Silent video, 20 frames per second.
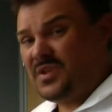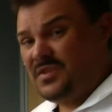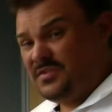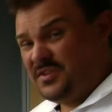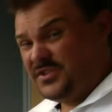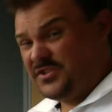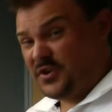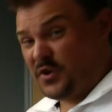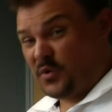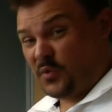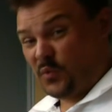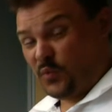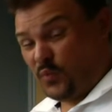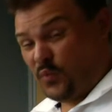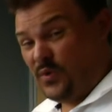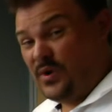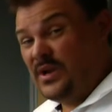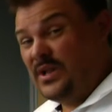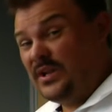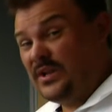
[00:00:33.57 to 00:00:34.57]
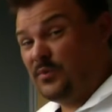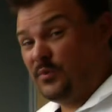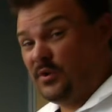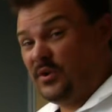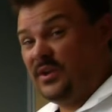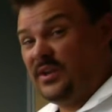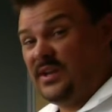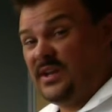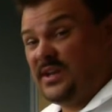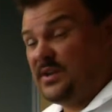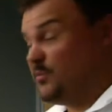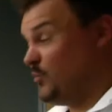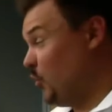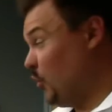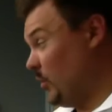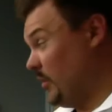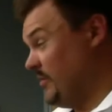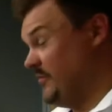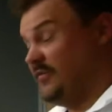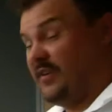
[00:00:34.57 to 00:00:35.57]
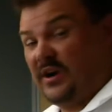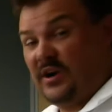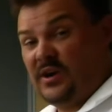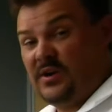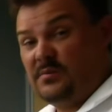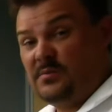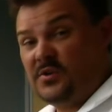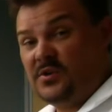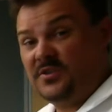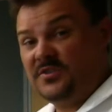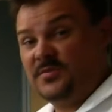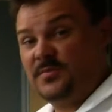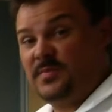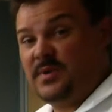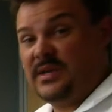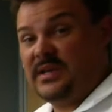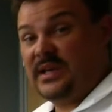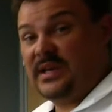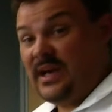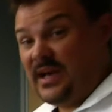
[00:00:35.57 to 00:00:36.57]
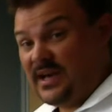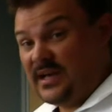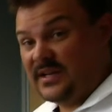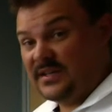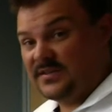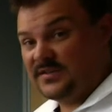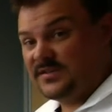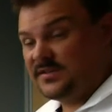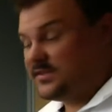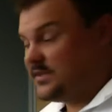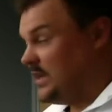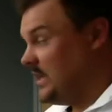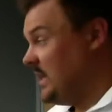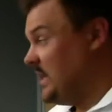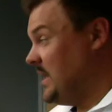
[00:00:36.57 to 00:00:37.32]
These are really, really important variables because